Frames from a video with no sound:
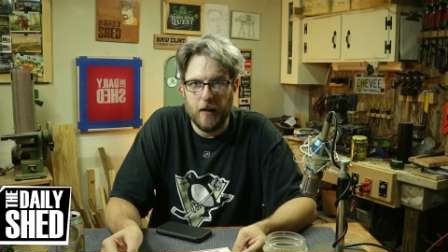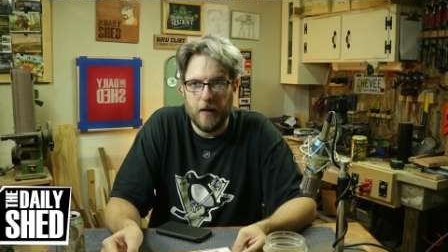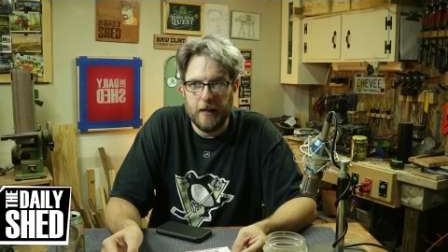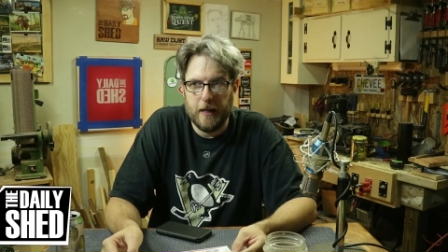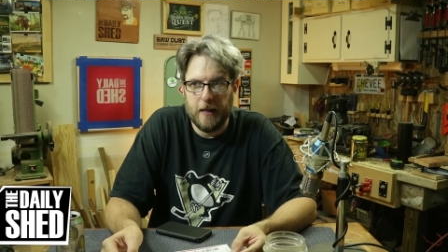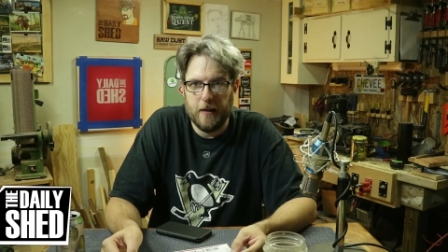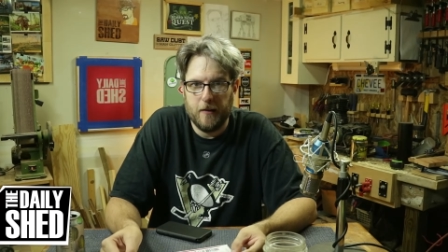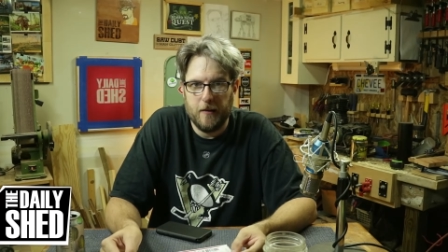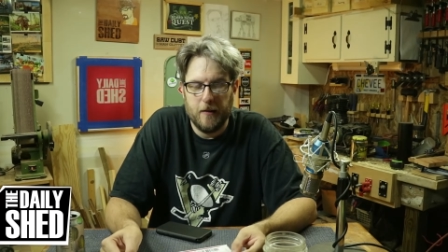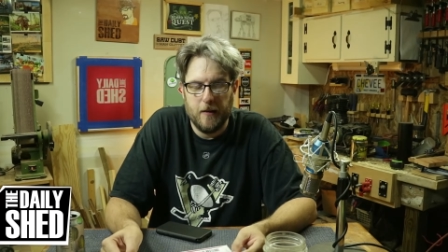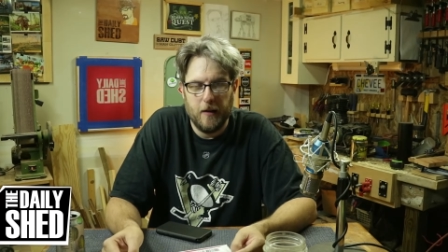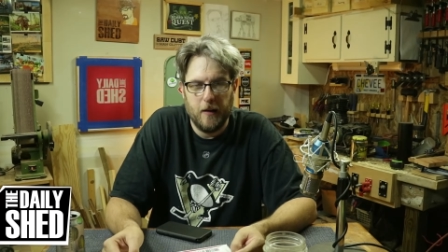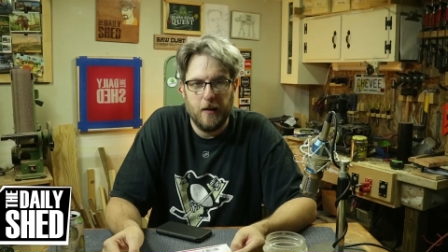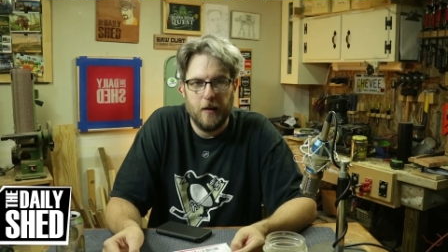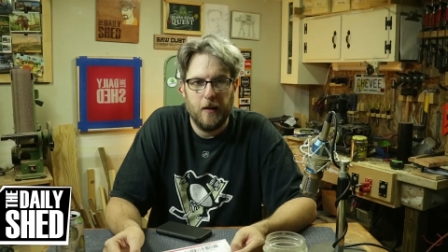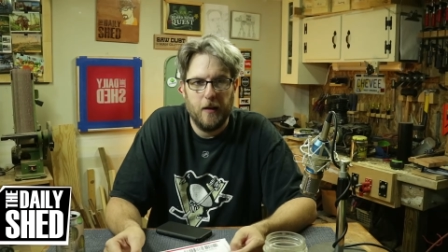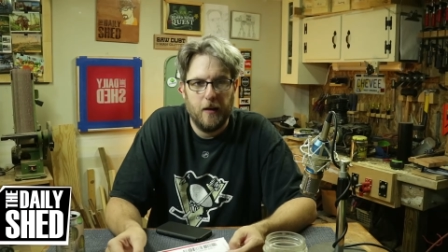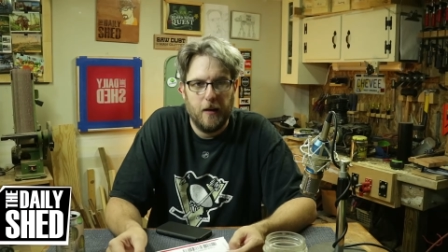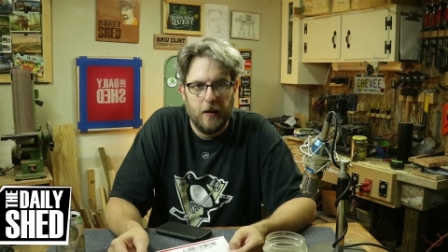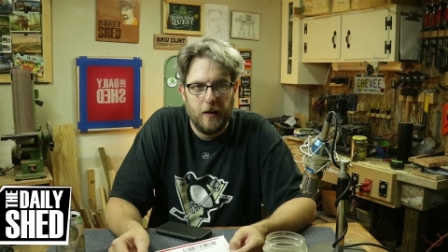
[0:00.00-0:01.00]
I need
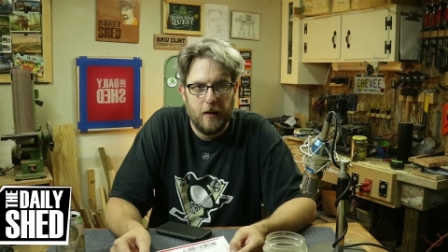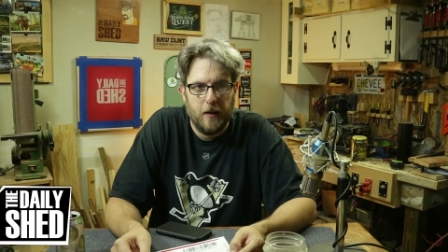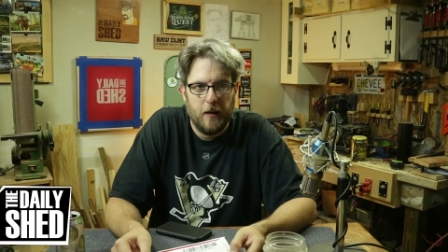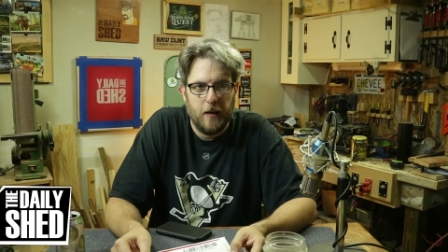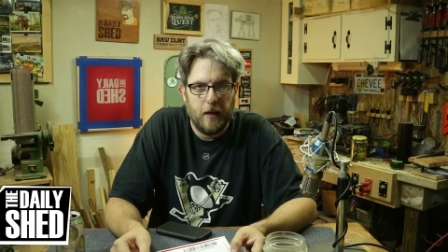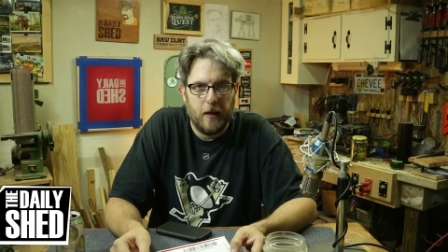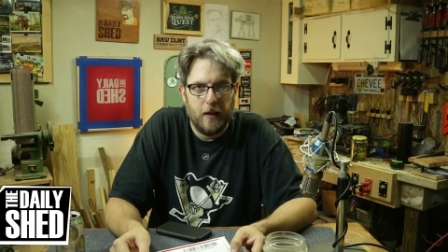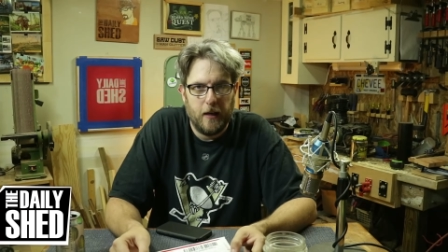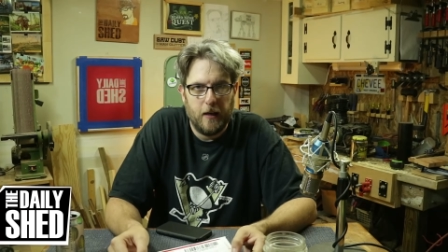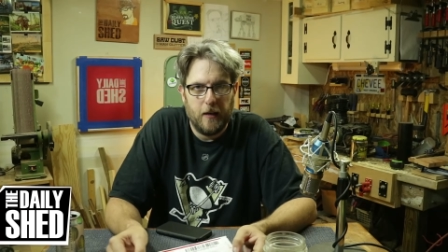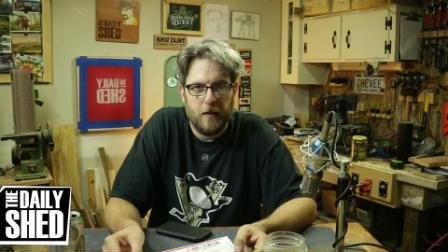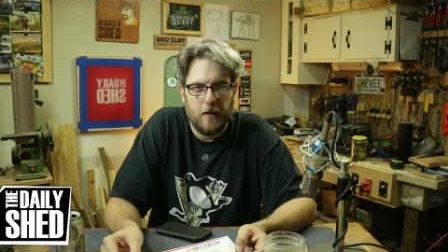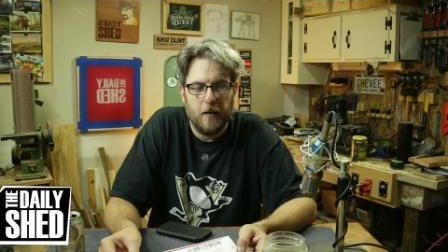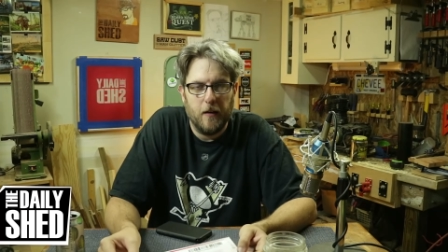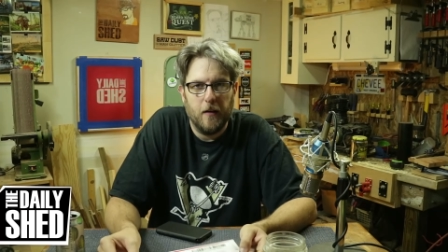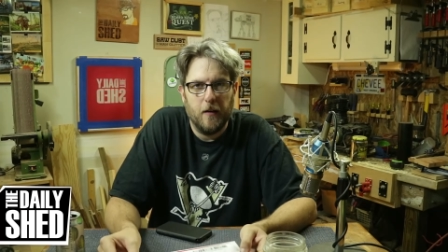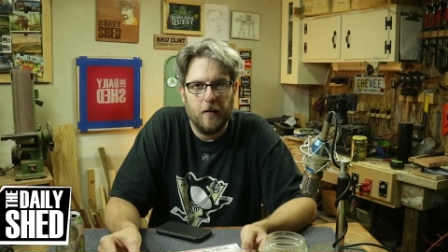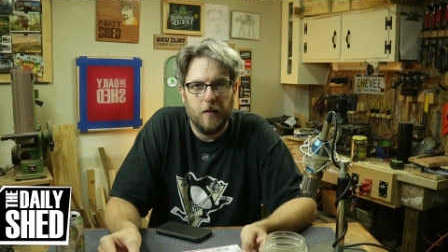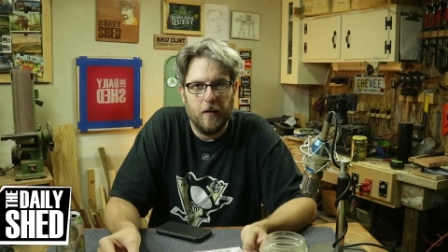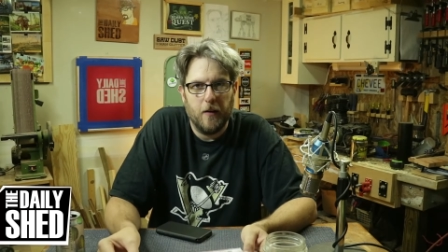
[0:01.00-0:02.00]
I need
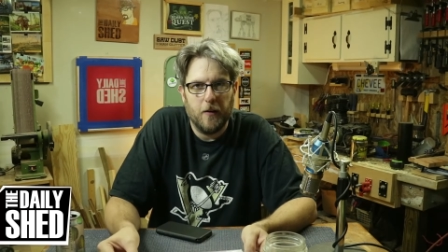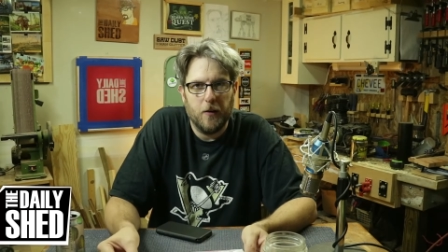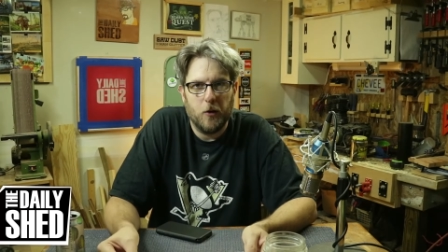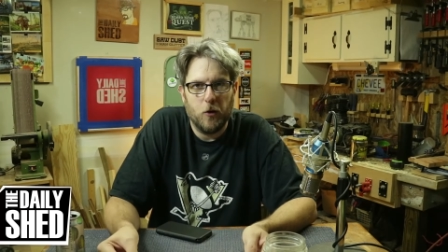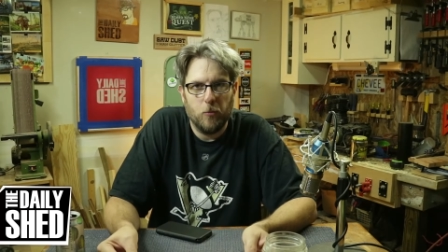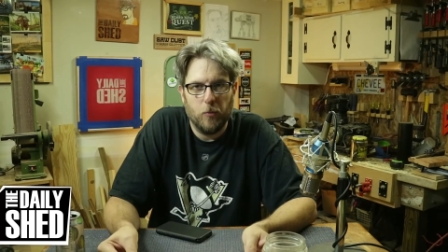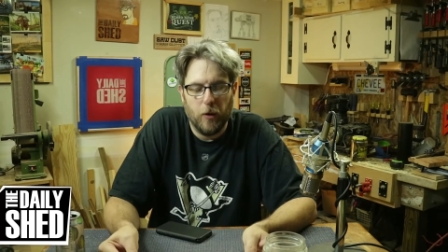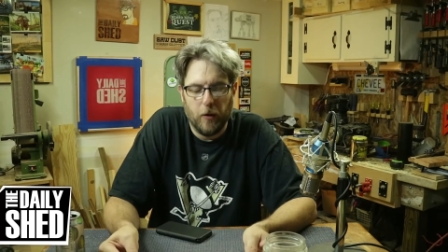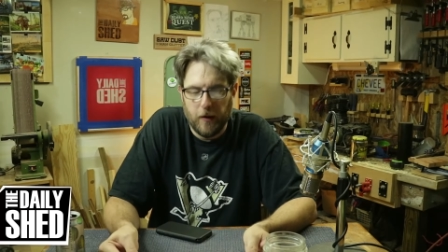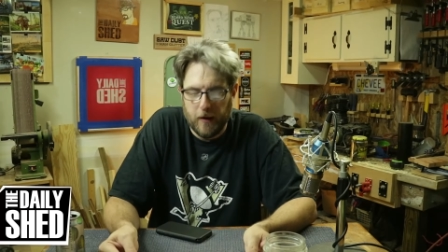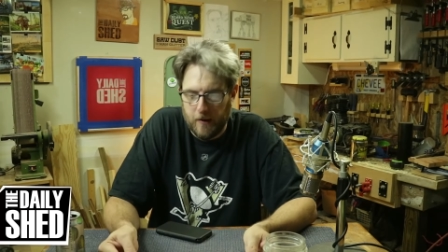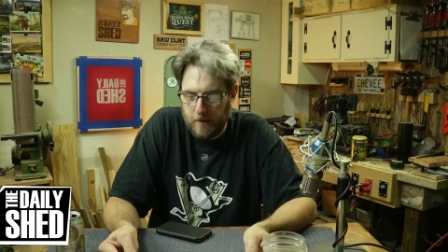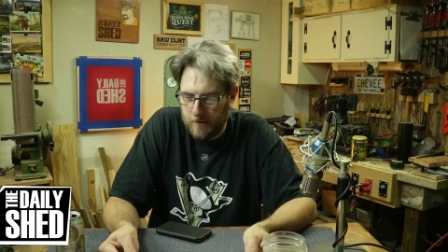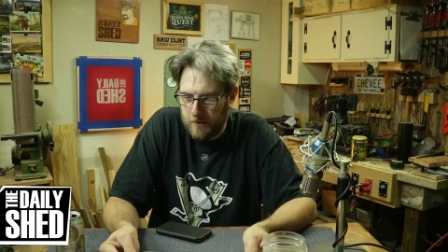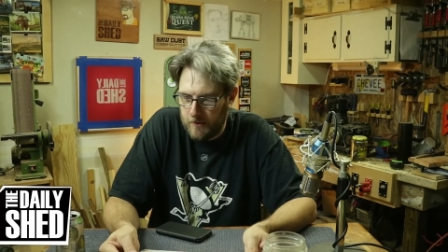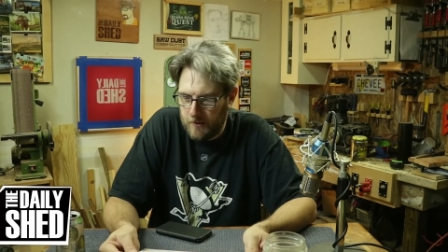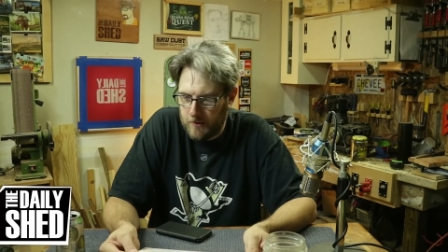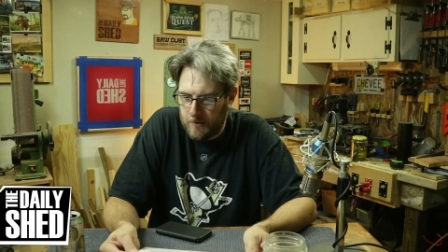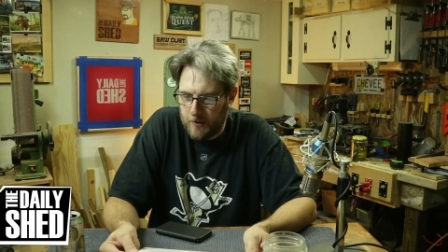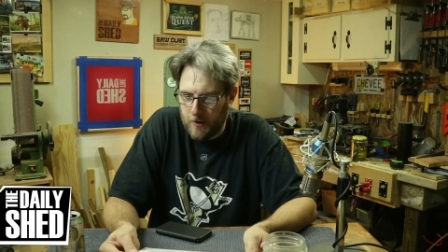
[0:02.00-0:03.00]
uh, another human
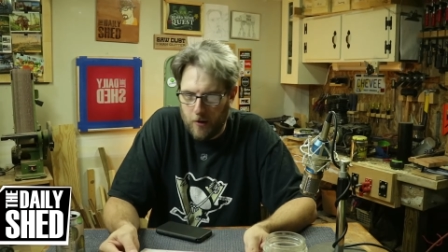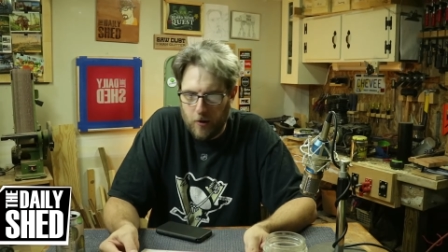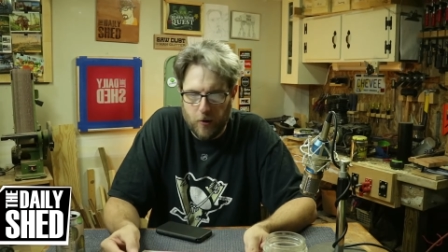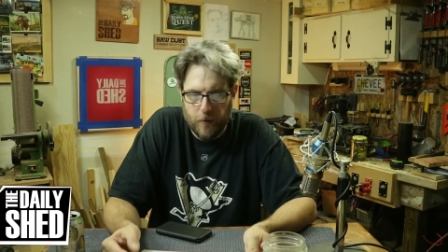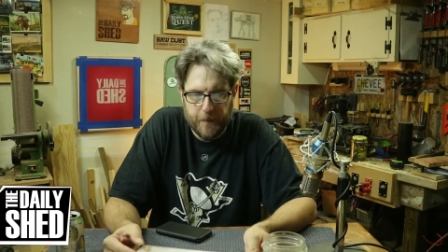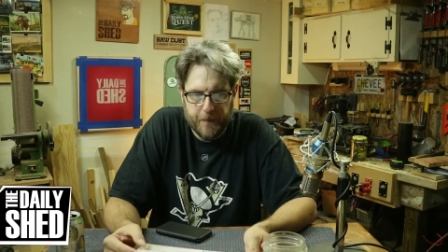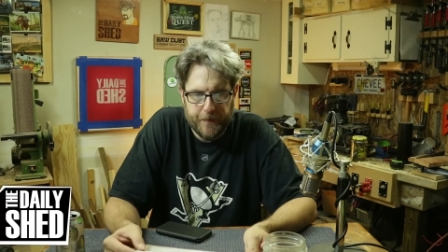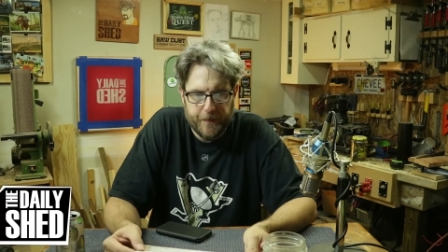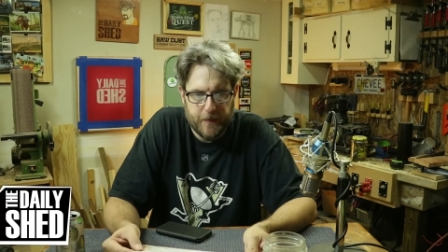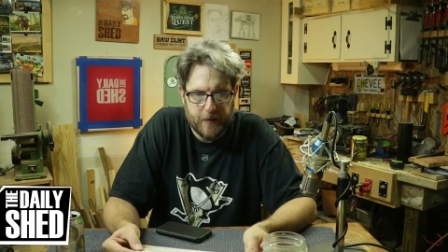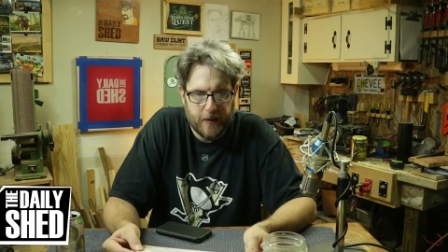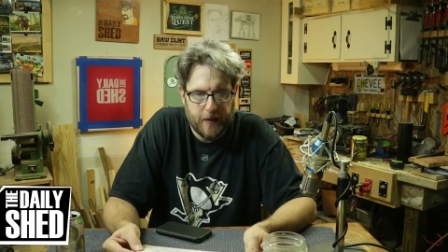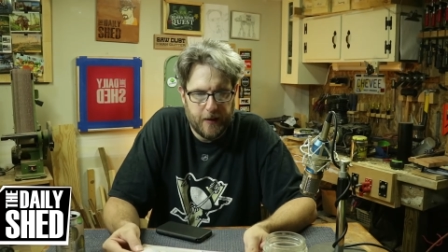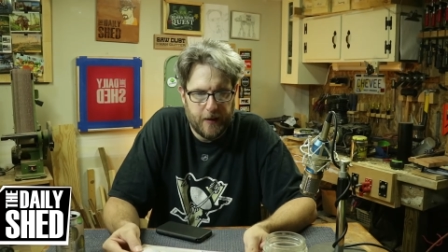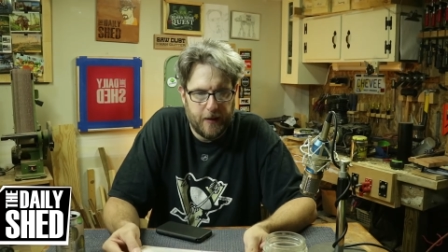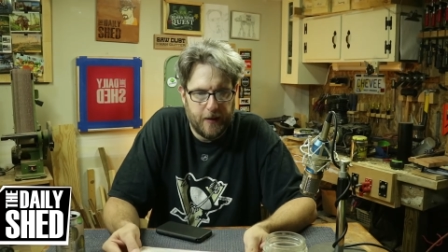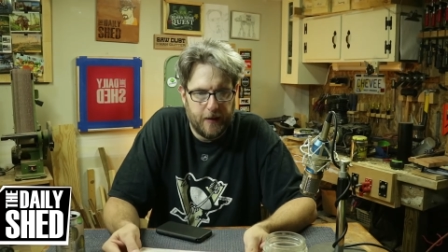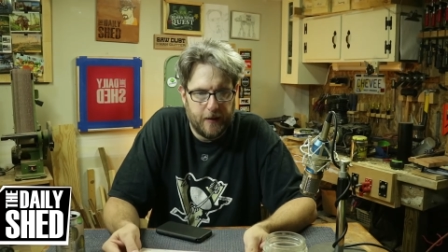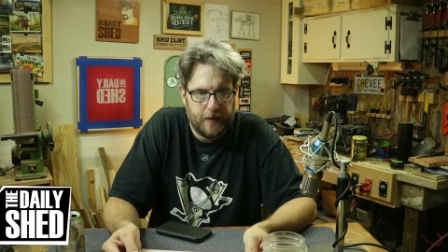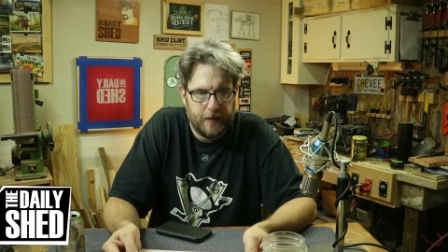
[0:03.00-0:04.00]
around. So,
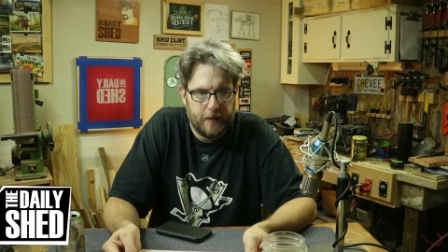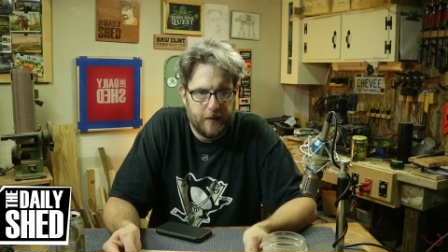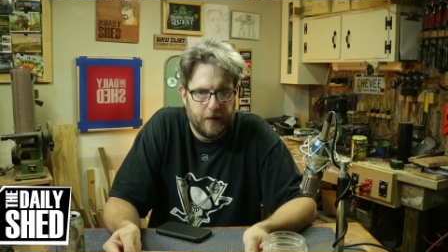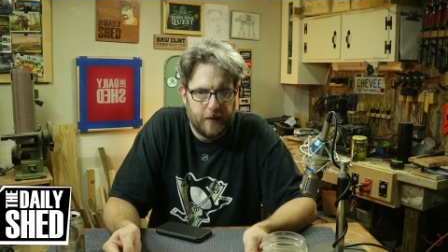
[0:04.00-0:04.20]
uh,